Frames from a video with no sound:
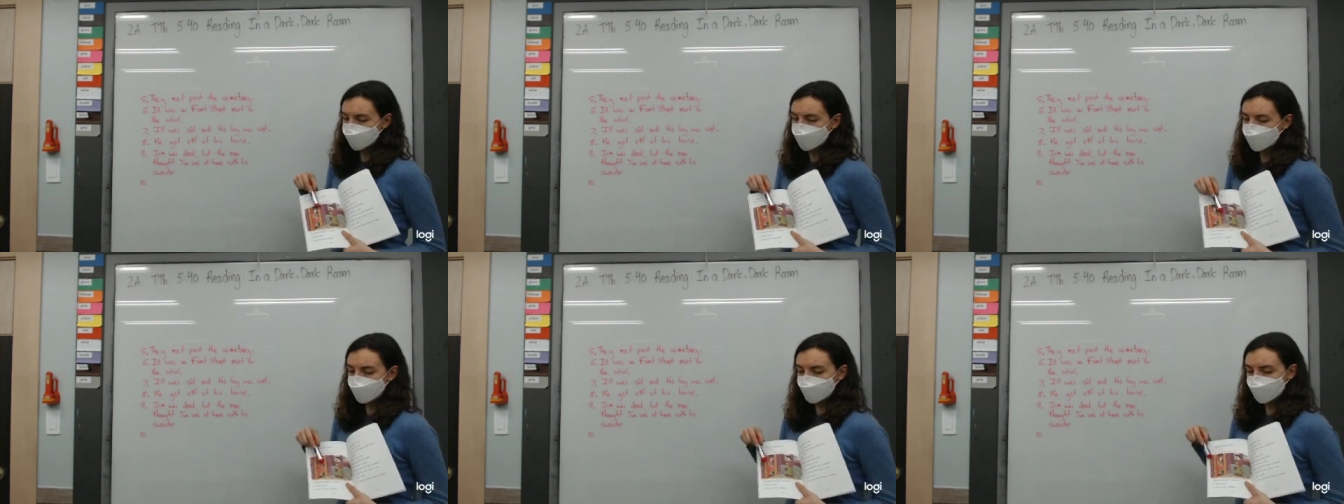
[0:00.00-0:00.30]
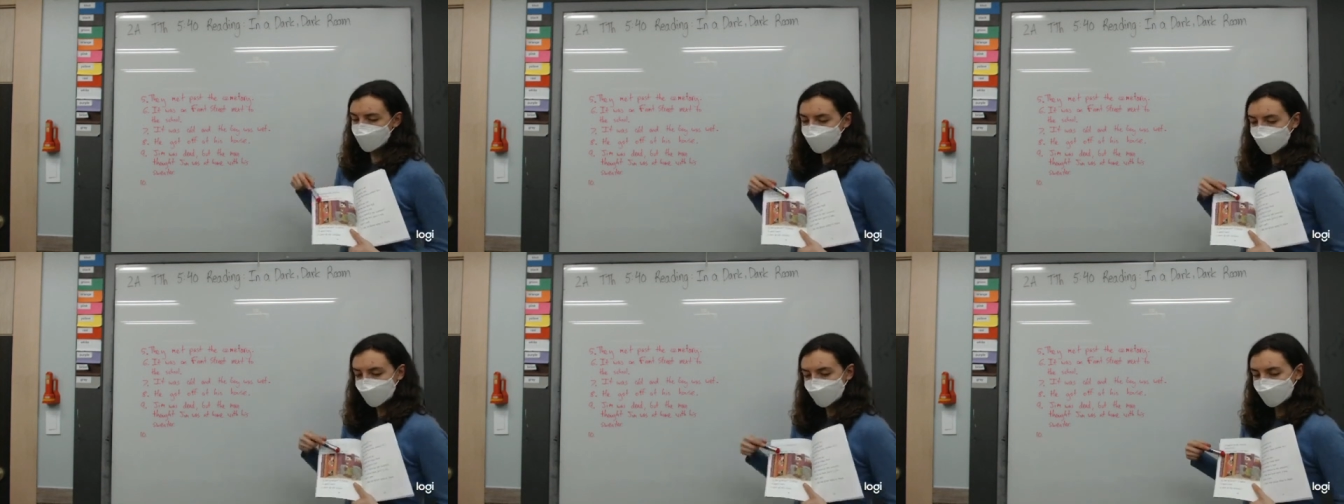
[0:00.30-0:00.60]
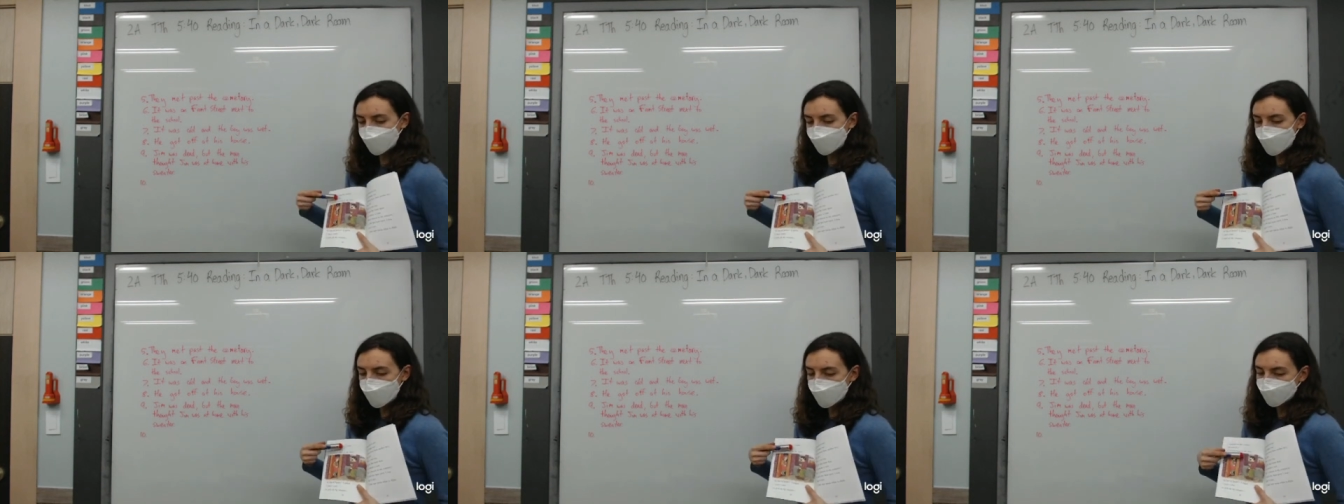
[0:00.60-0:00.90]
Jim is
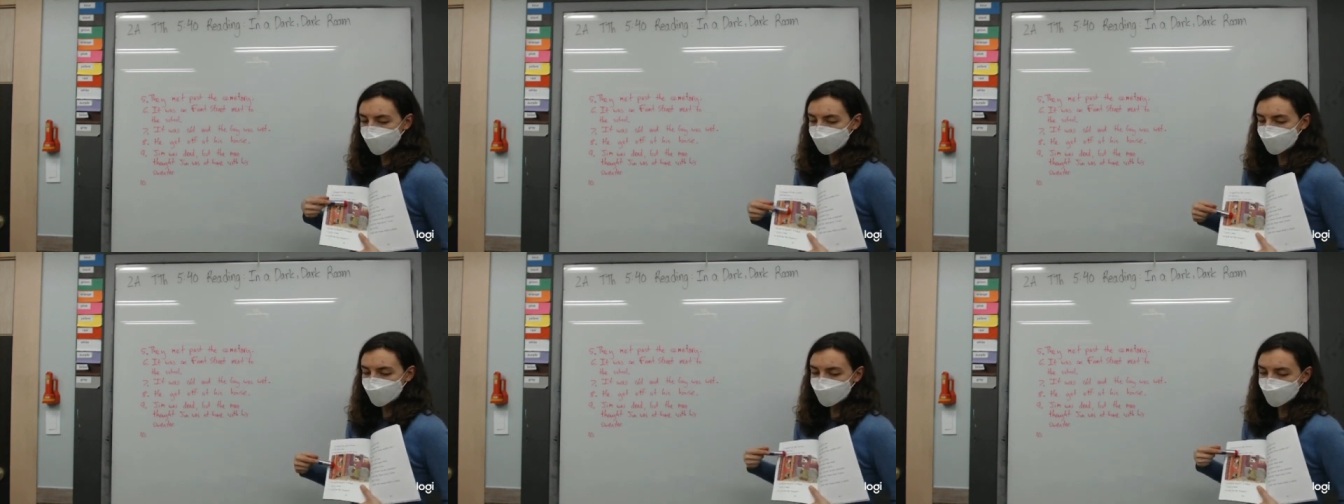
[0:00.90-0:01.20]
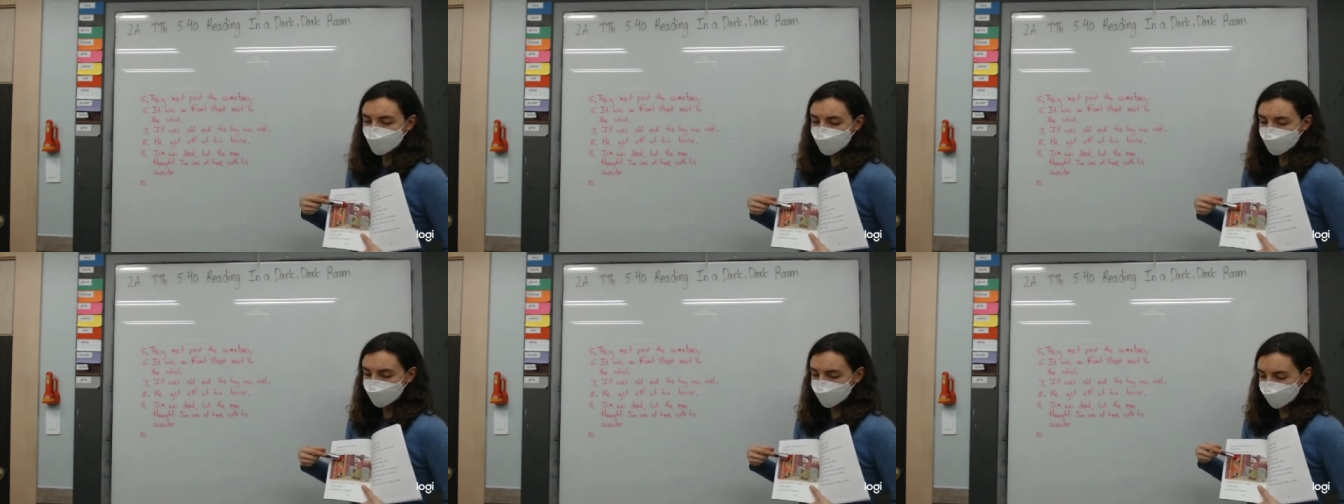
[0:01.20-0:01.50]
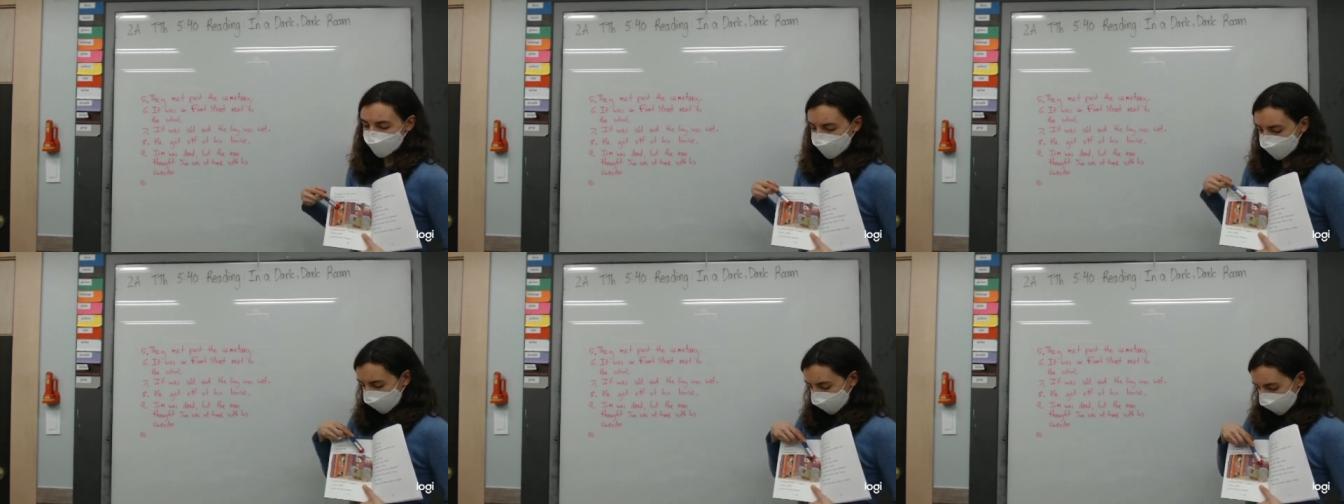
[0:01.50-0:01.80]
dead. She knows.
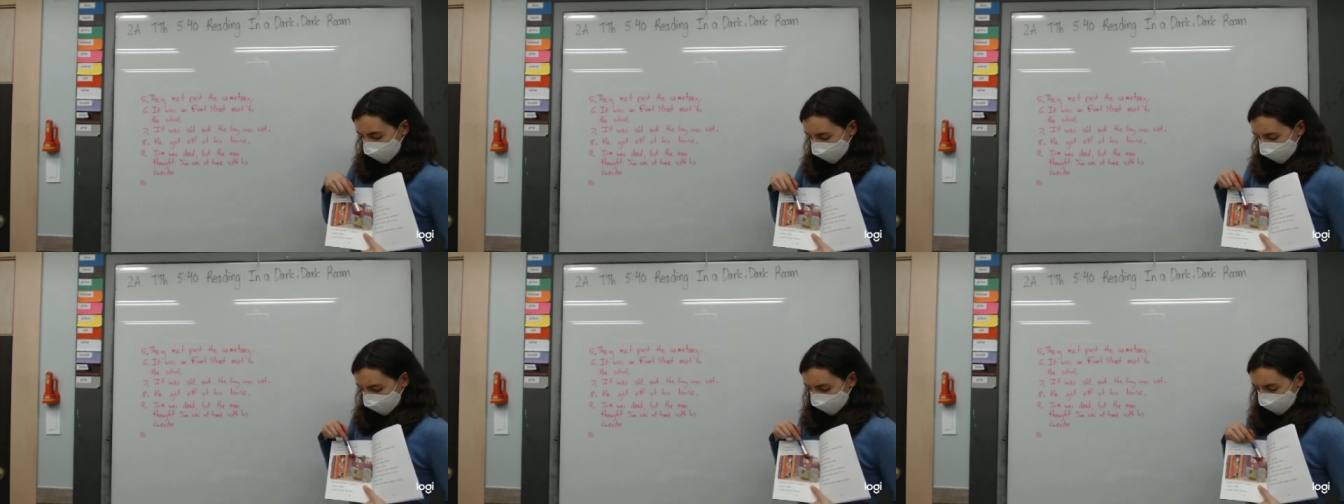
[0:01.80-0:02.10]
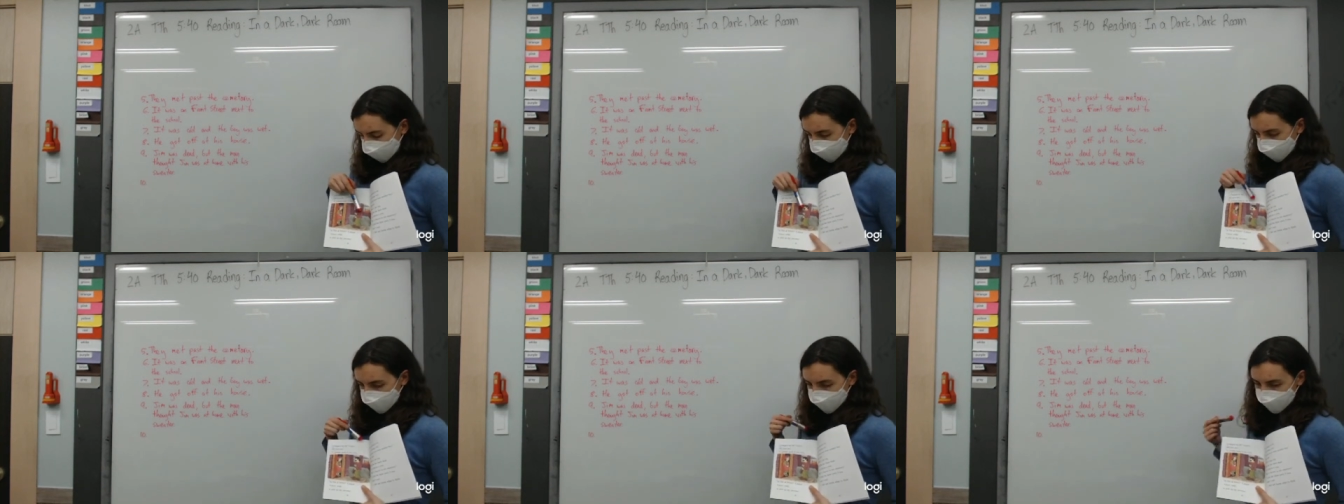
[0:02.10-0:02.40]
He doesn't know.